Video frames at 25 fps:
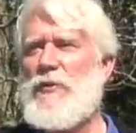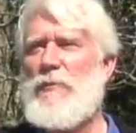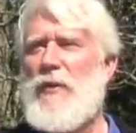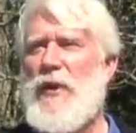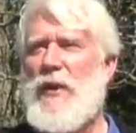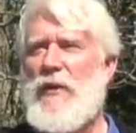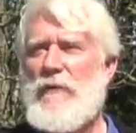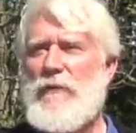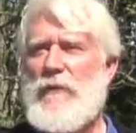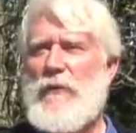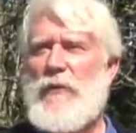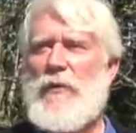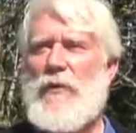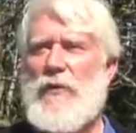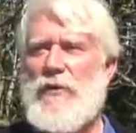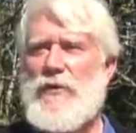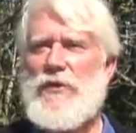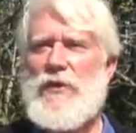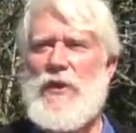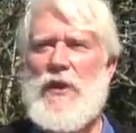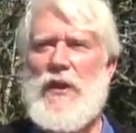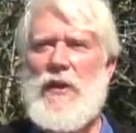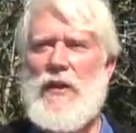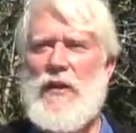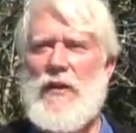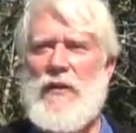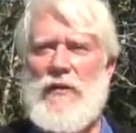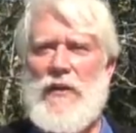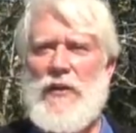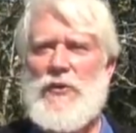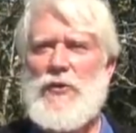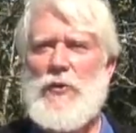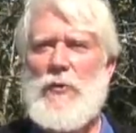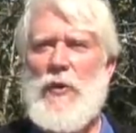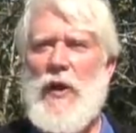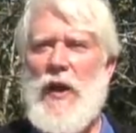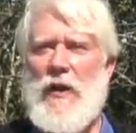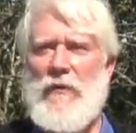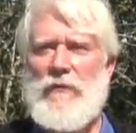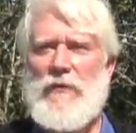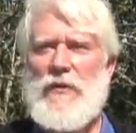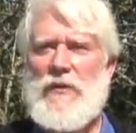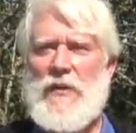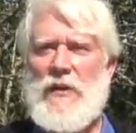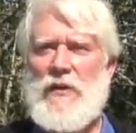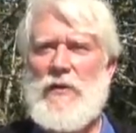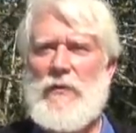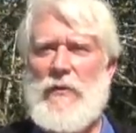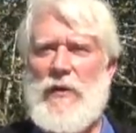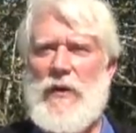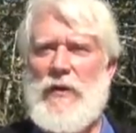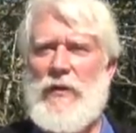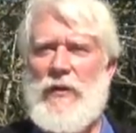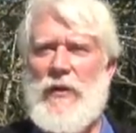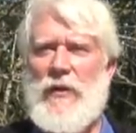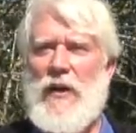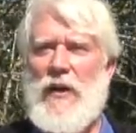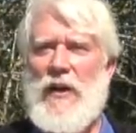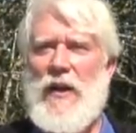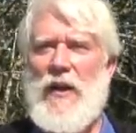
metaphors that you have to deal with.